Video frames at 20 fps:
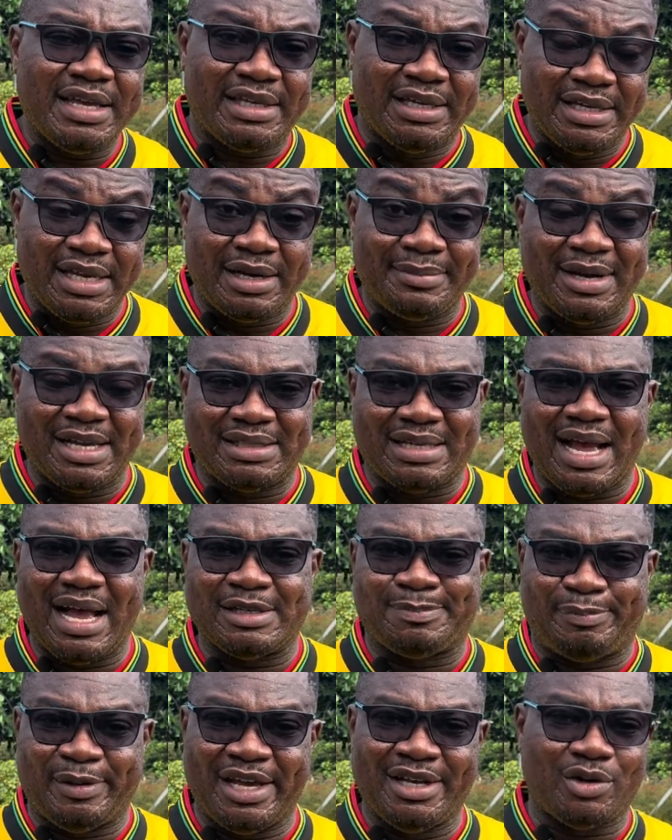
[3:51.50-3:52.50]
Gideon Mensah
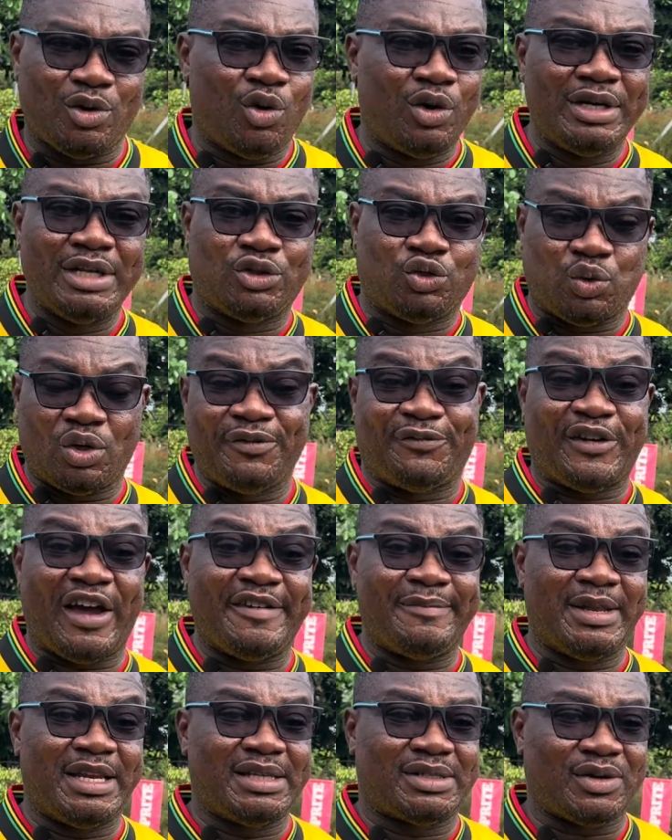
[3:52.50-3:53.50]
has played only
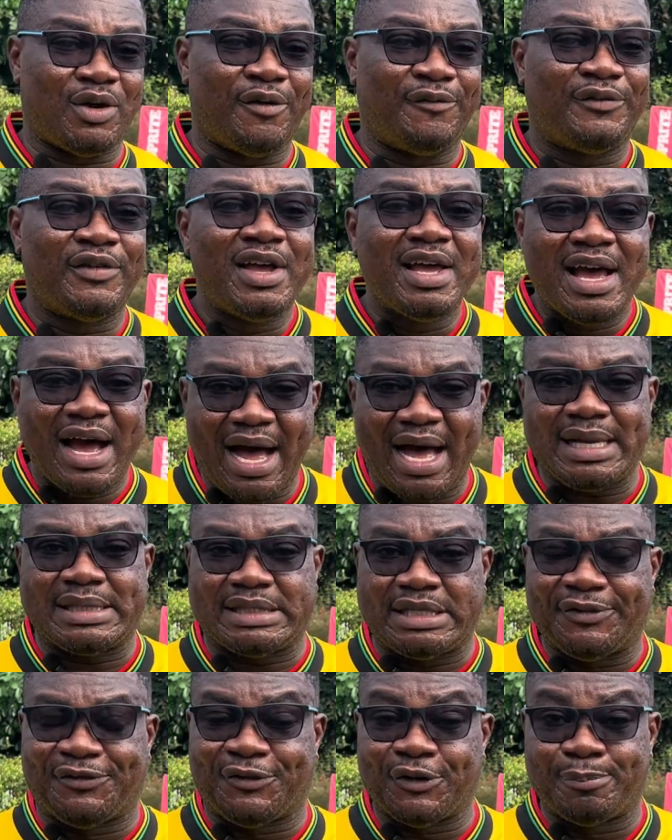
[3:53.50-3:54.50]
25 minutes of
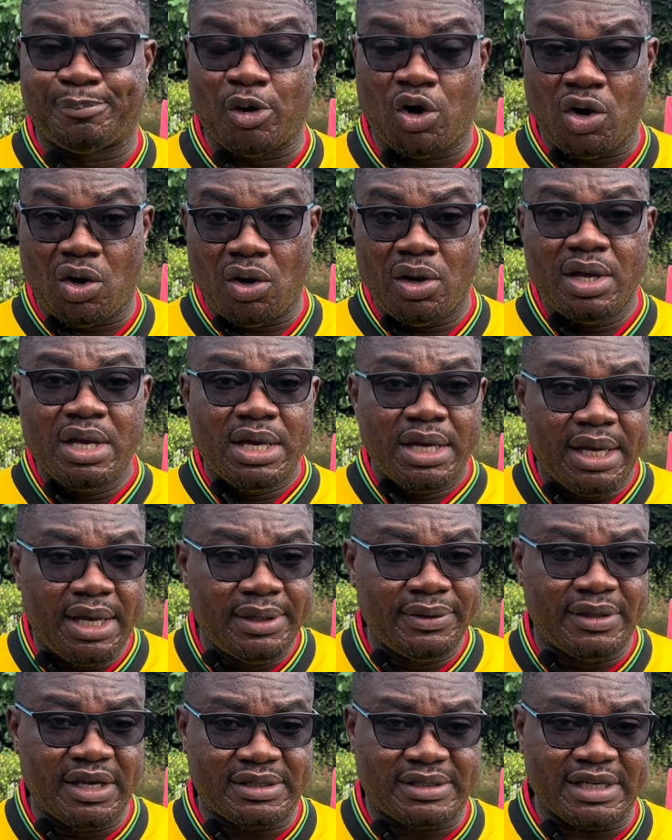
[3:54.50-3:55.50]
active football
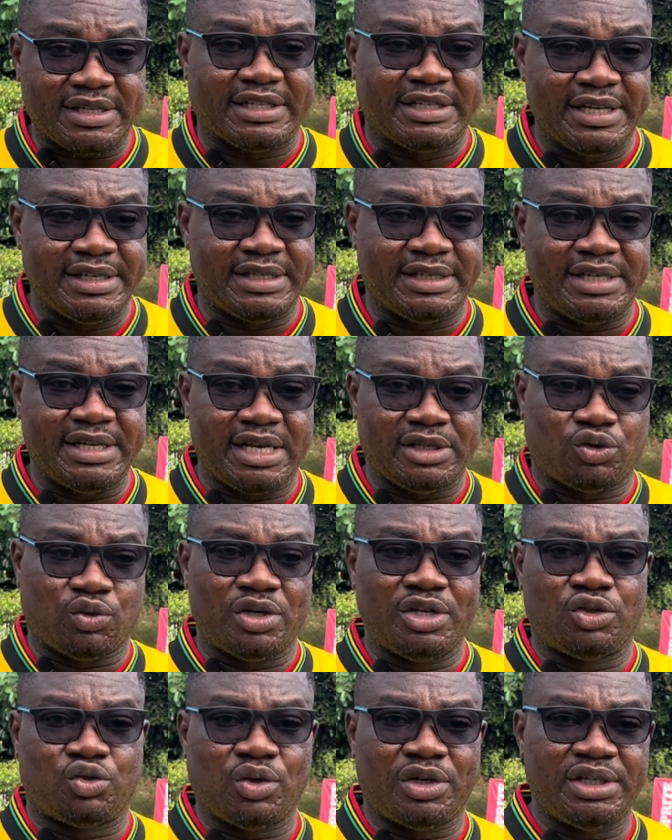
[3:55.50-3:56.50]
in this season. In the
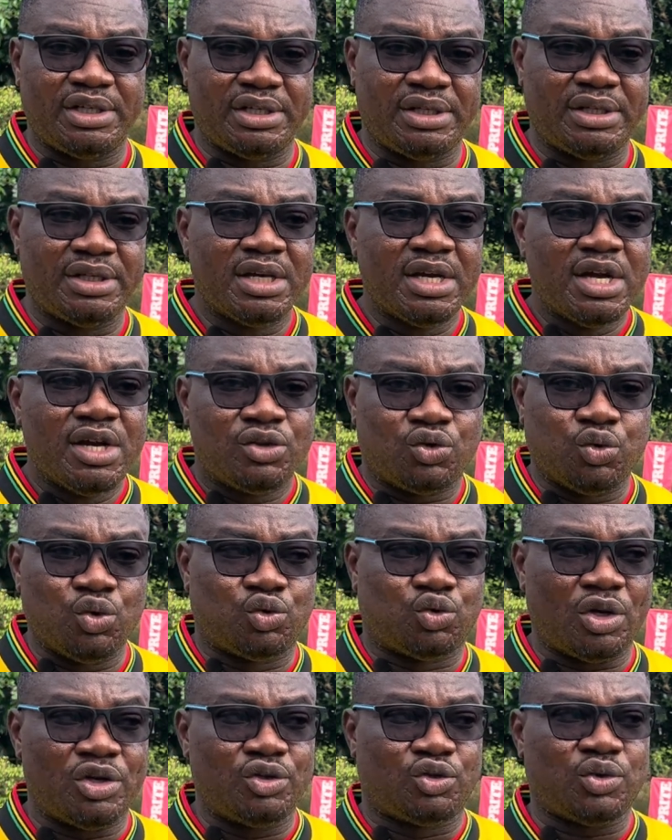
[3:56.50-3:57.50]

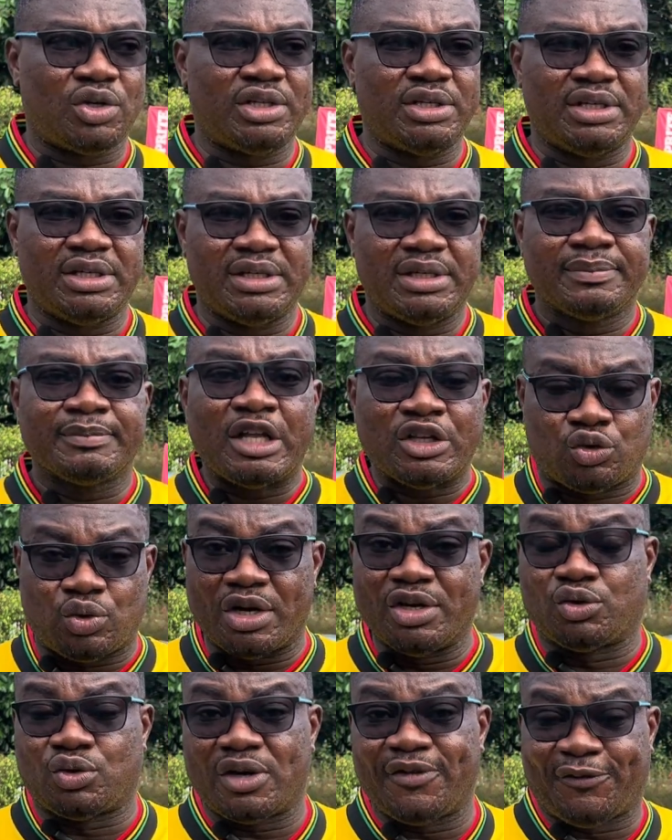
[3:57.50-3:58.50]

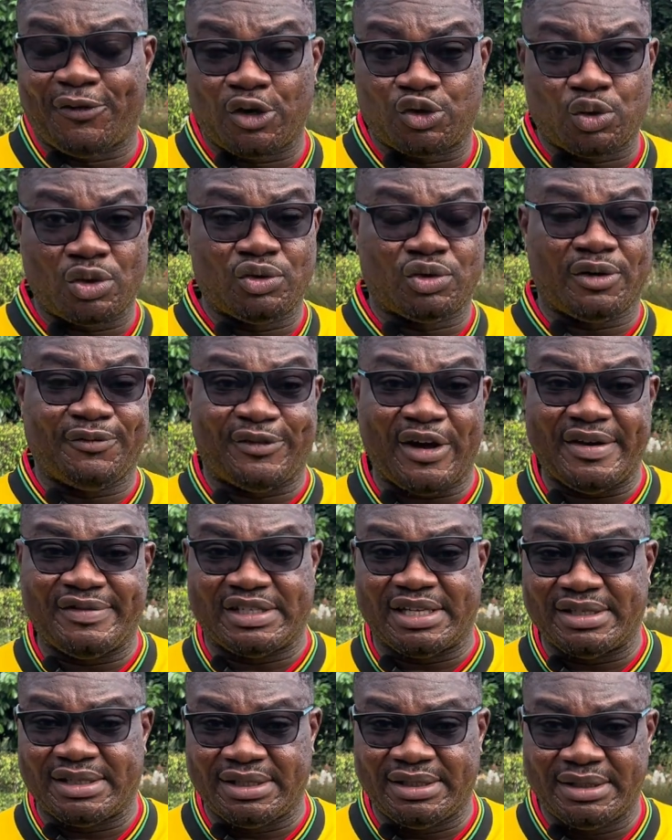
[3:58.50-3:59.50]
2024-2025
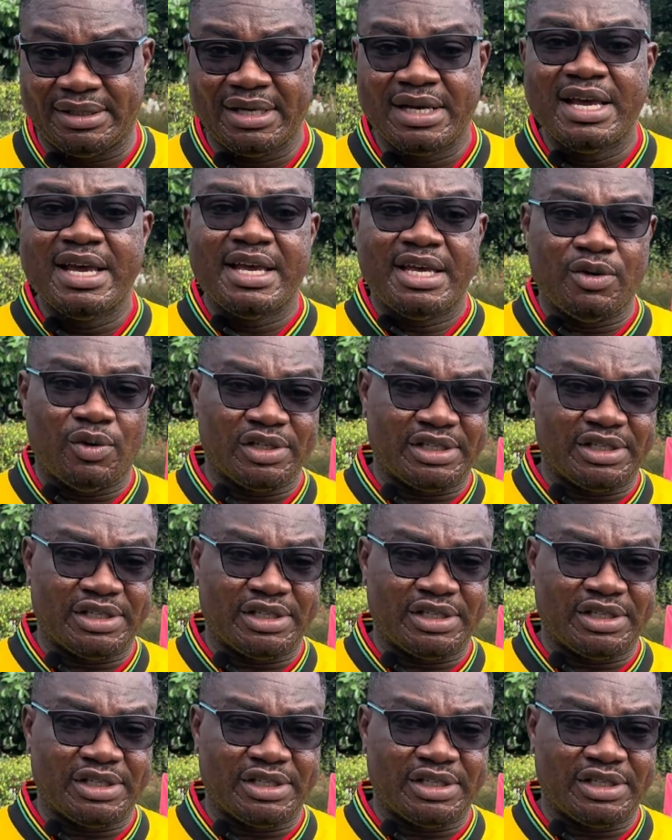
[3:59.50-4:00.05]
season, he